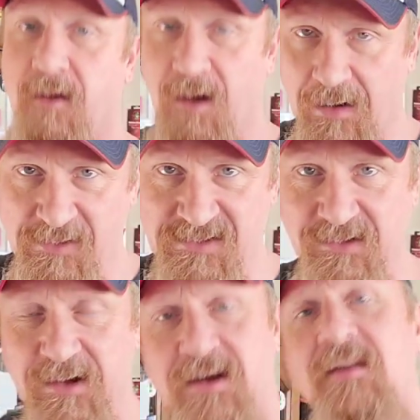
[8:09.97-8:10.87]

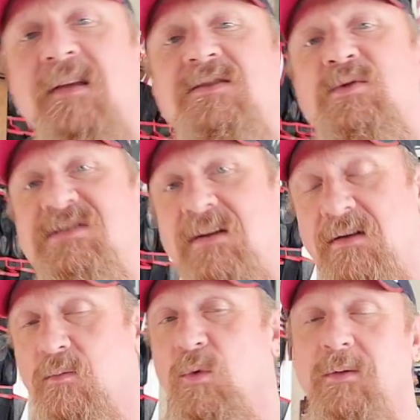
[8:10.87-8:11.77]
Obviously, this was,
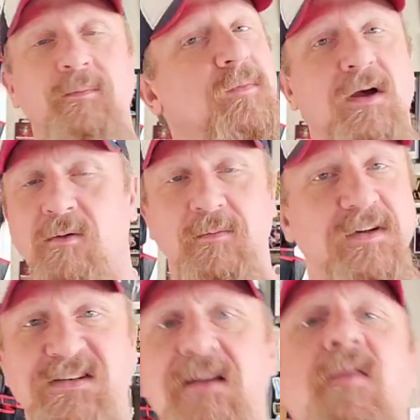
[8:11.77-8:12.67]
well, no,
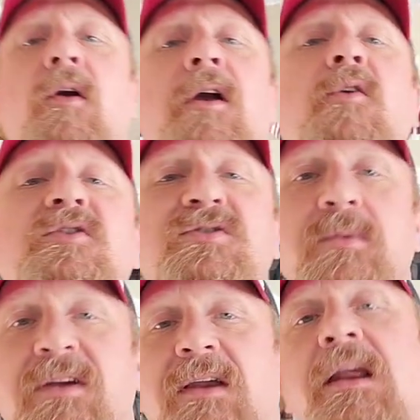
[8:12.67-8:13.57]
see, there I go
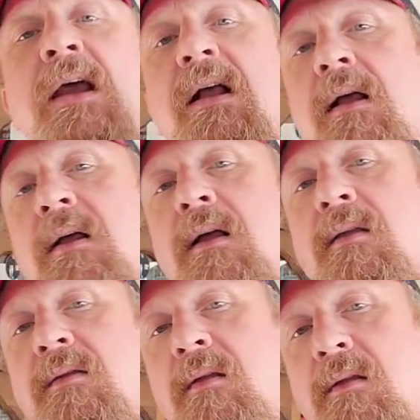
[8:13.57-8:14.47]
assuming again.
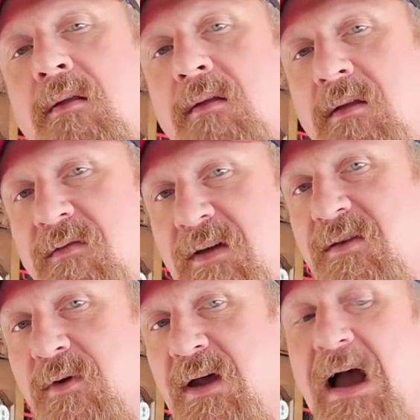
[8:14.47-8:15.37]
The
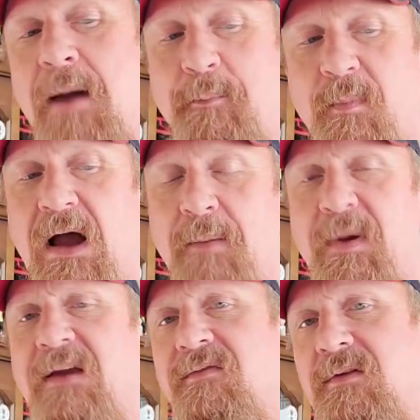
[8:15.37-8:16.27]
V3, I, I
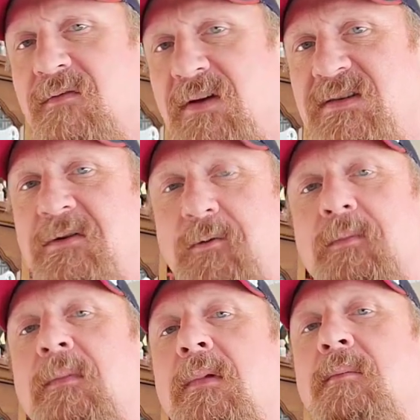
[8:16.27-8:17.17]
paid for the V2.
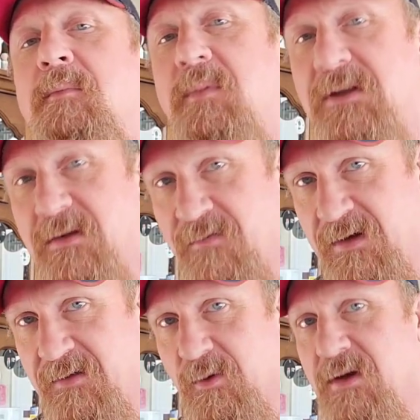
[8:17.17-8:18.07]
But the
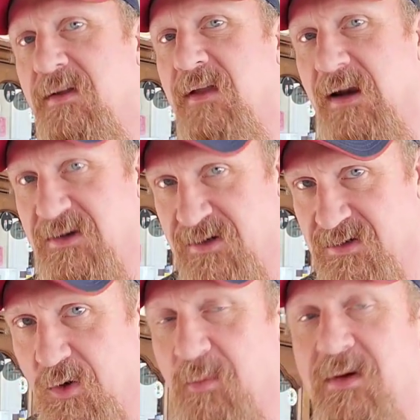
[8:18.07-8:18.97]
V3 that I just
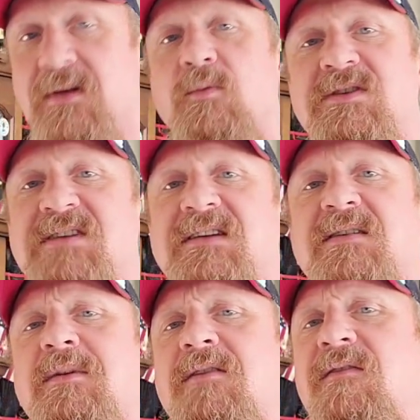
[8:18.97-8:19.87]
opened was sent to
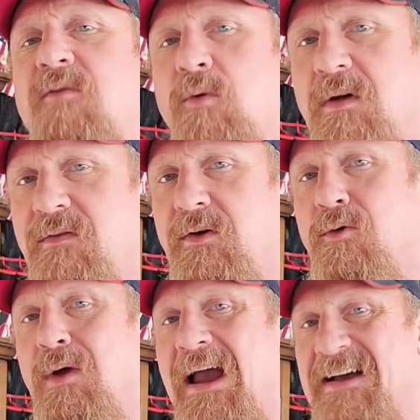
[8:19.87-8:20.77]
me for
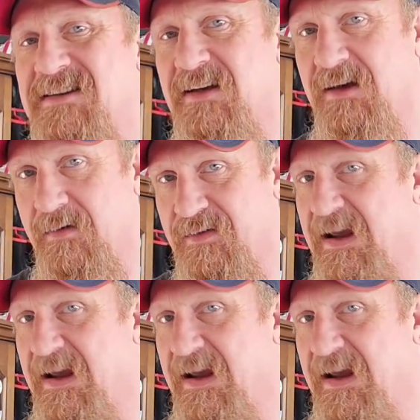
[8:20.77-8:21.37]
review as a gift.